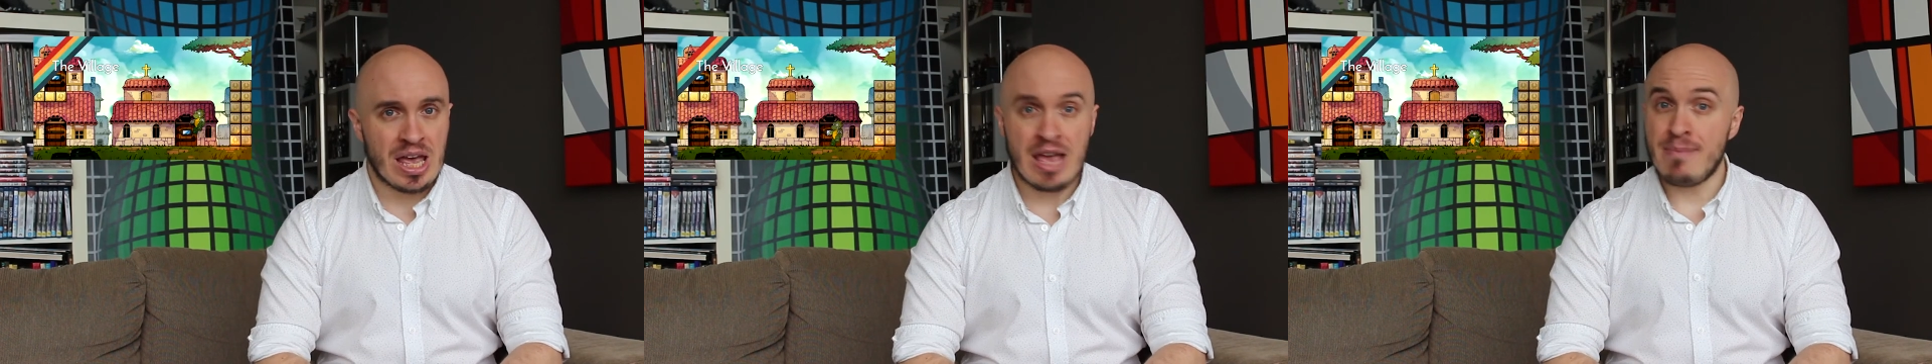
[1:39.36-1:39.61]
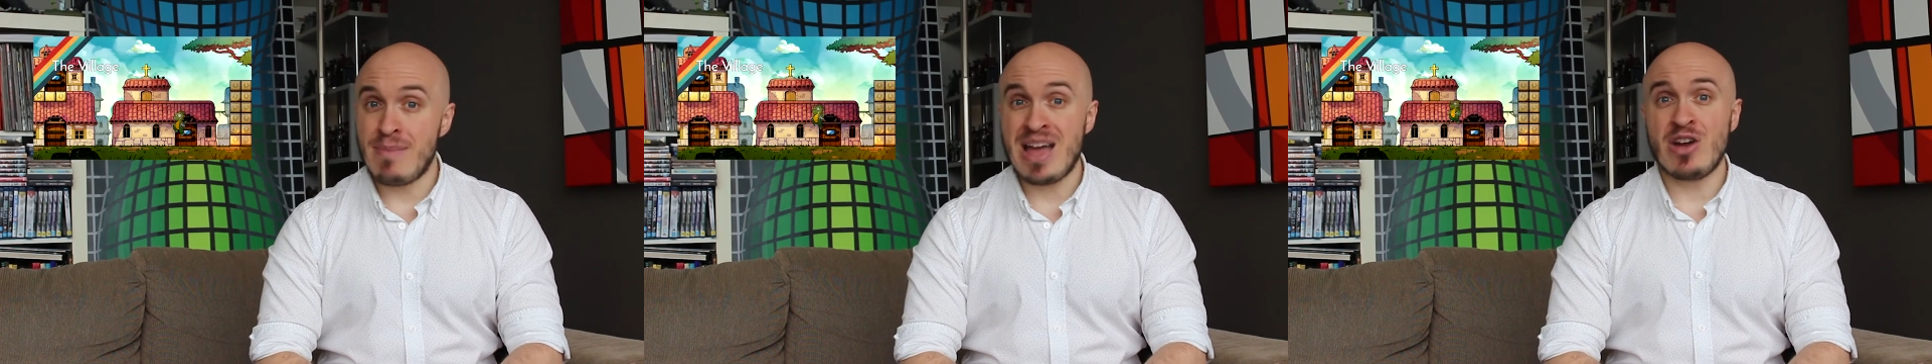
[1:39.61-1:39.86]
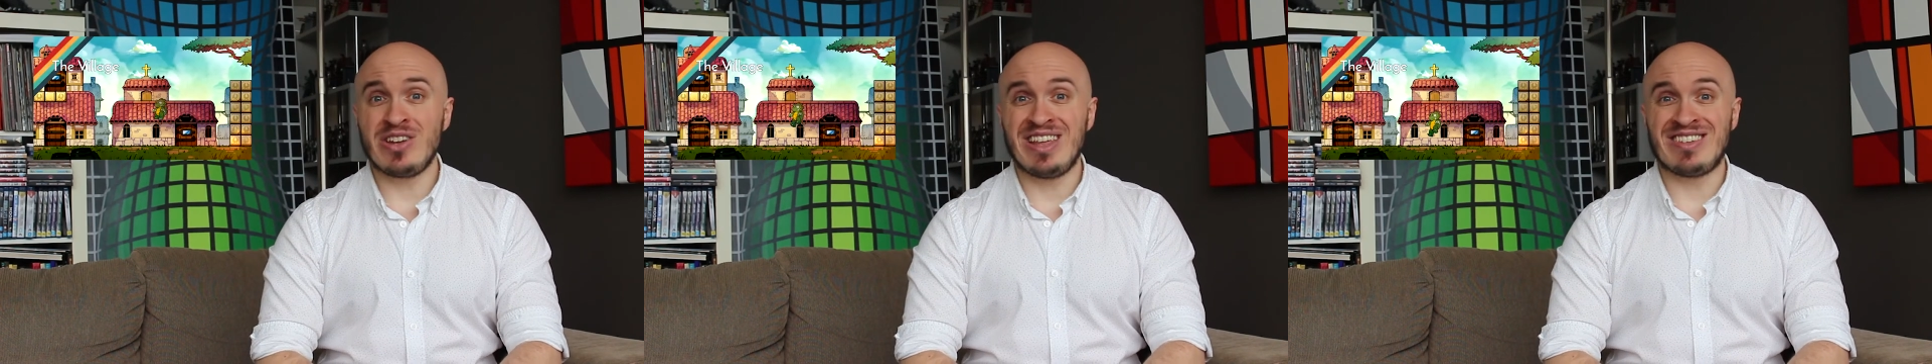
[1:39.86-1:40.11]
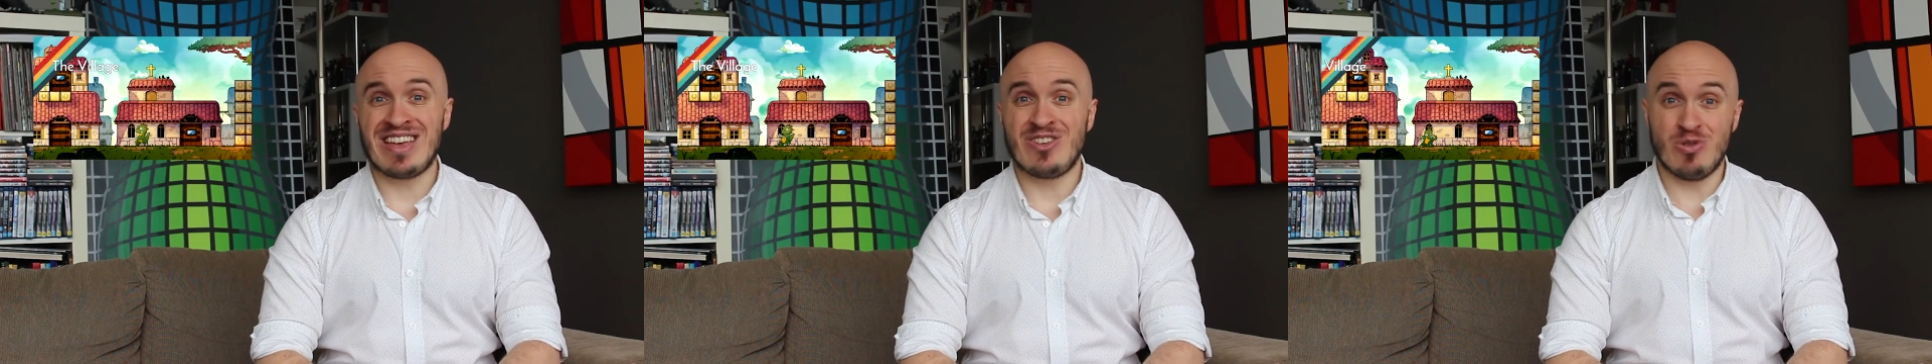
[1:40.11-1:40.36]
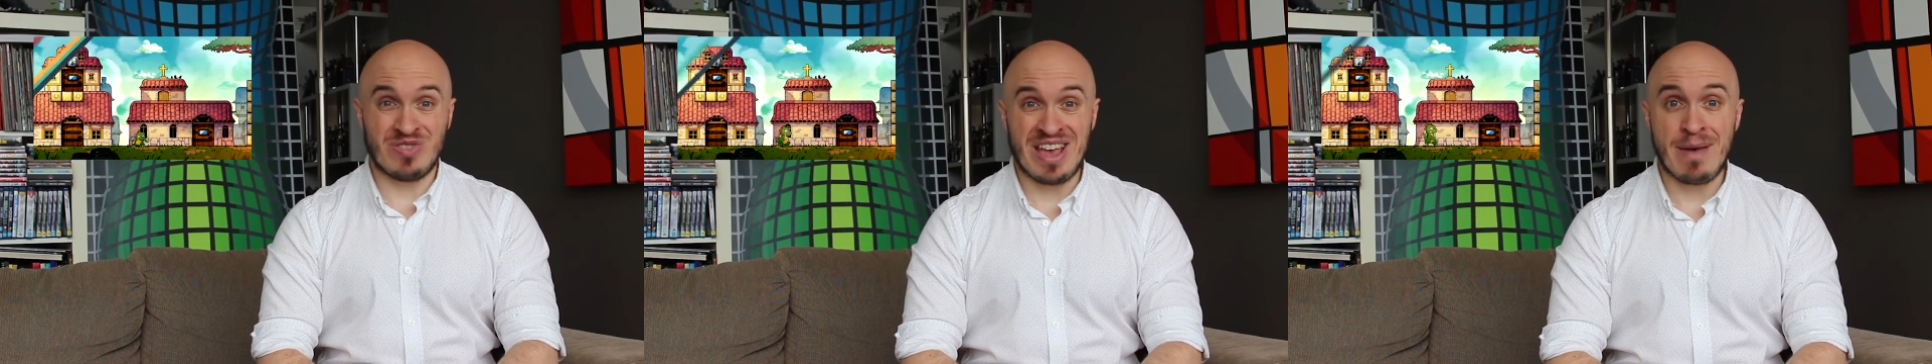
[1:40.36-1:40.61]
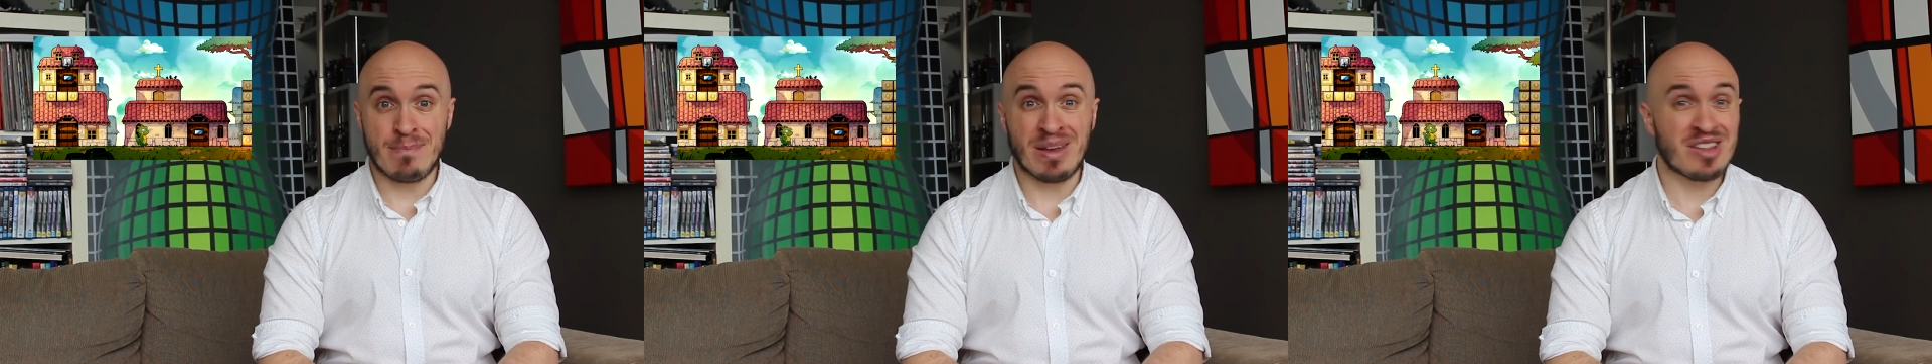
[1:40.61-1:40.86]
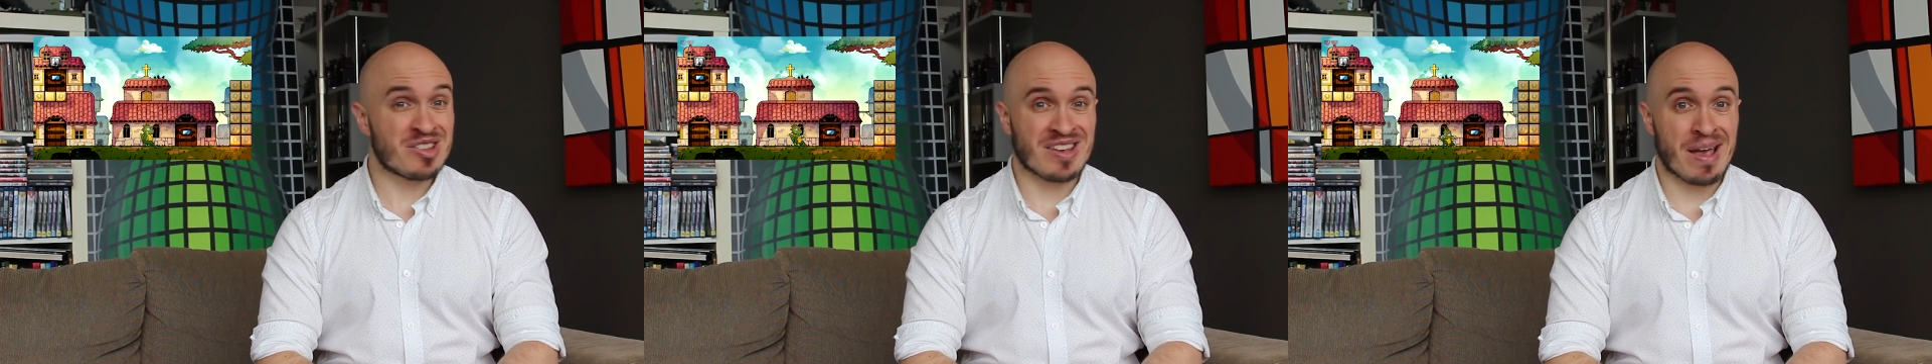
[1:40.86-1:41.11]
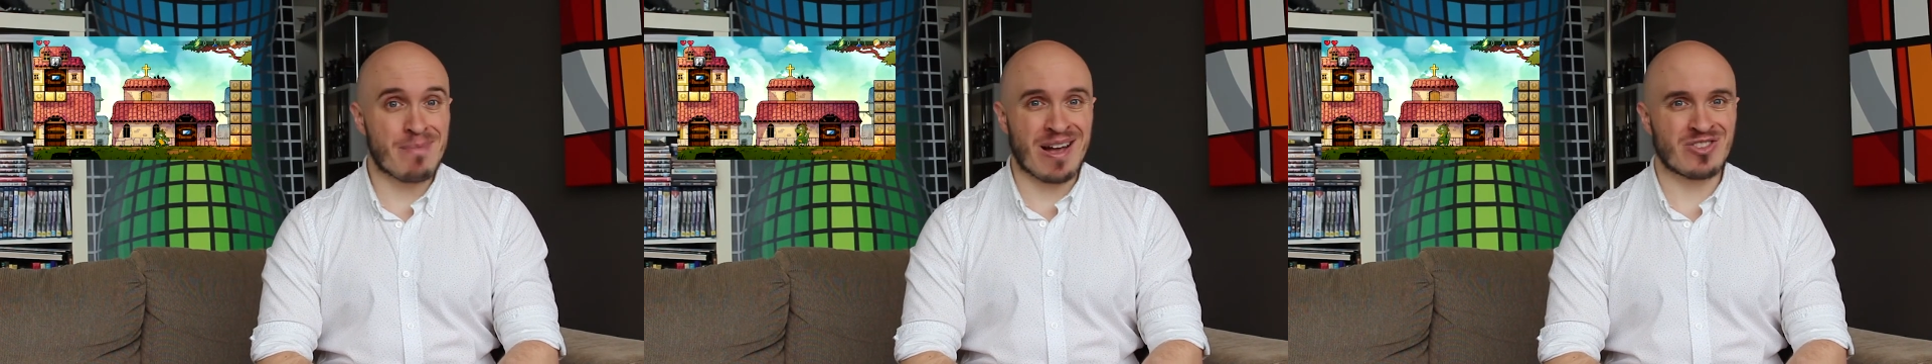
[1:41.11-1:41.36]
It may only take you ten minutes to
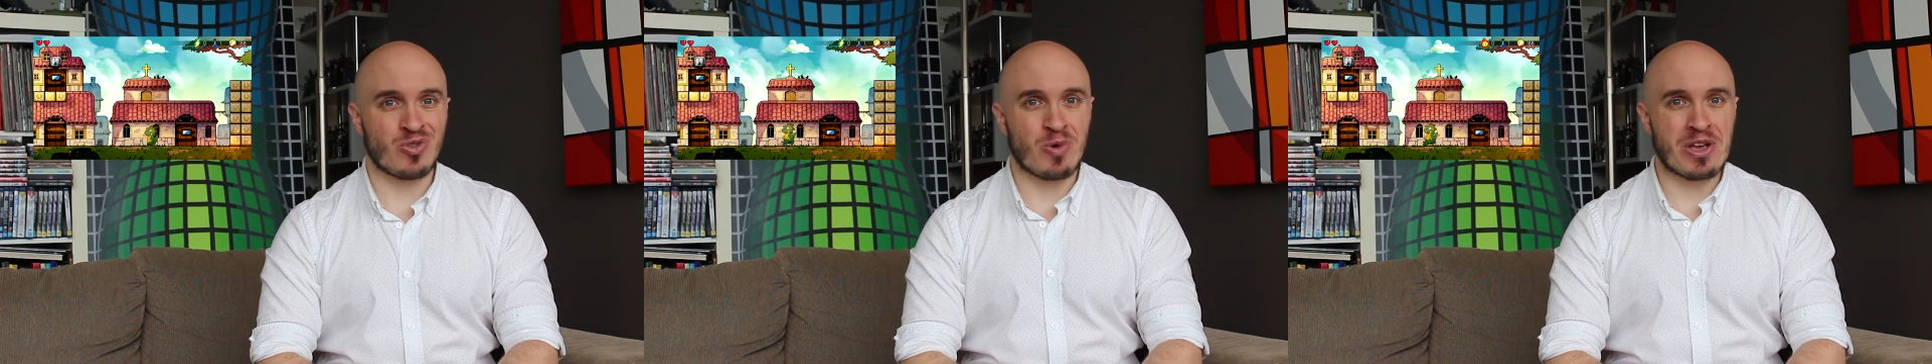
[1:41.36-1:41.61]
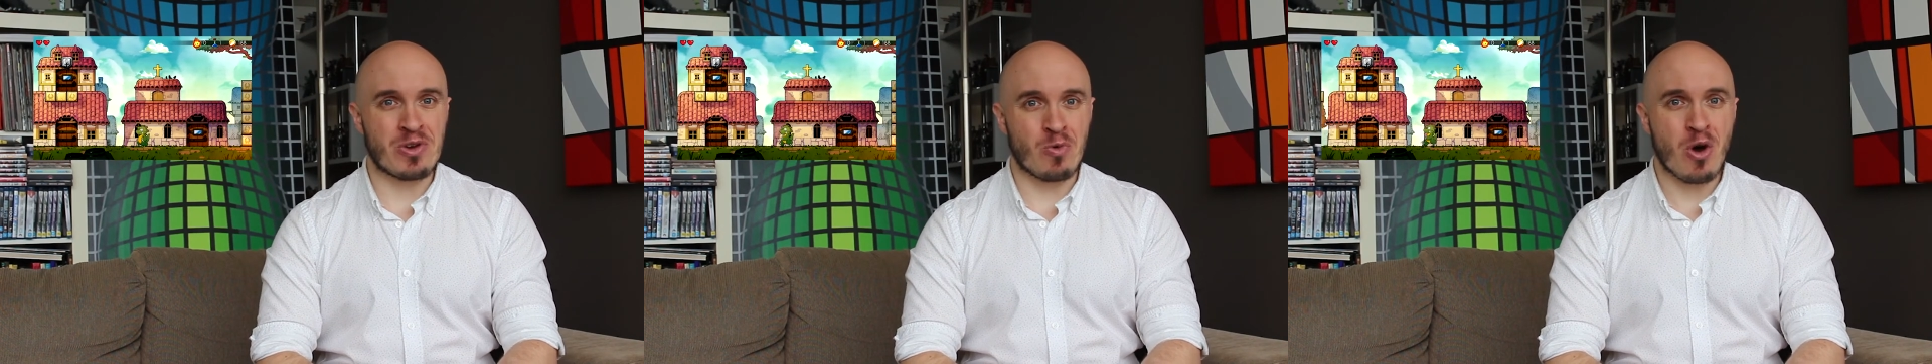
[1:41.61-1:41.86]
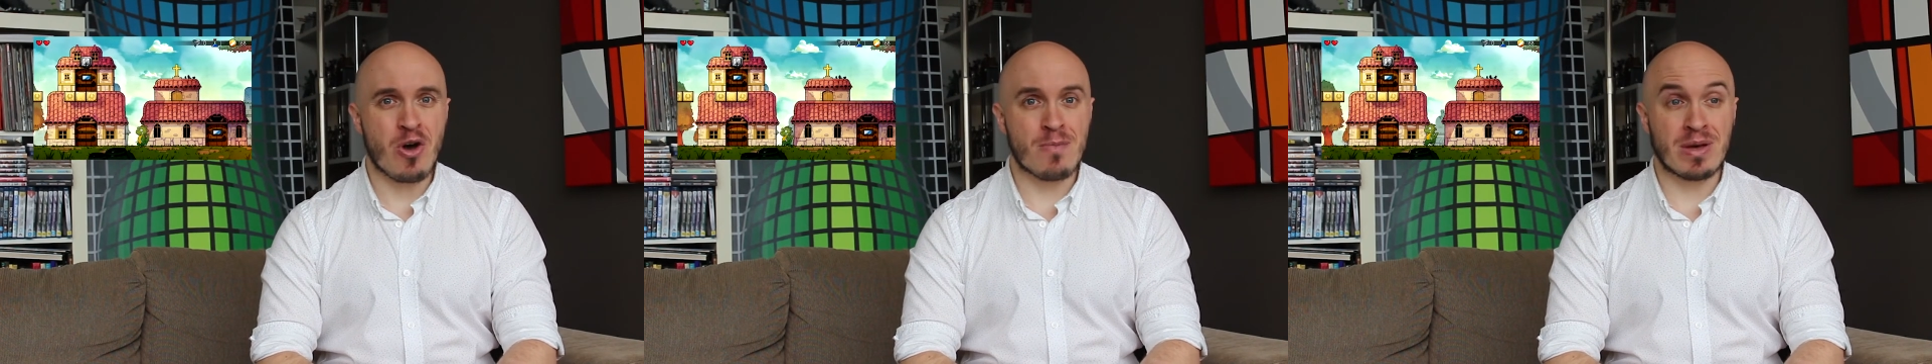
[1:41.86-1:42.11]
get back to where you were,